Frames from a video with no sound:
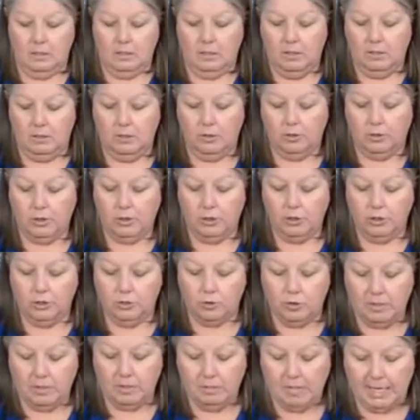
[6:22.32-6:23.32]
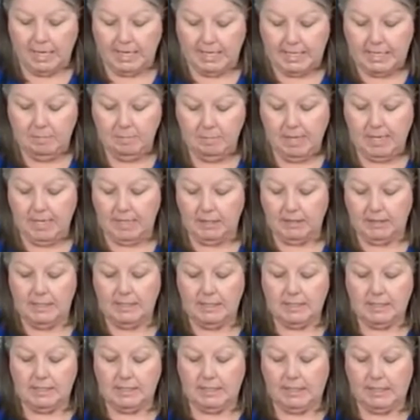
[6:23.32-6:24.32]
You can join my email
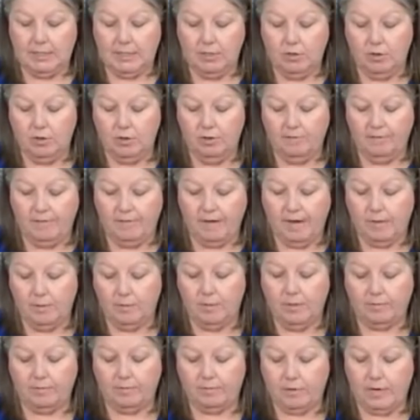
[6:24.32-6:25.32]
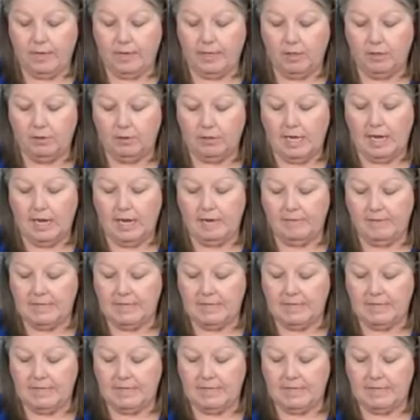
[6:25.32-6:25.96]
list and get notified whenever I go live.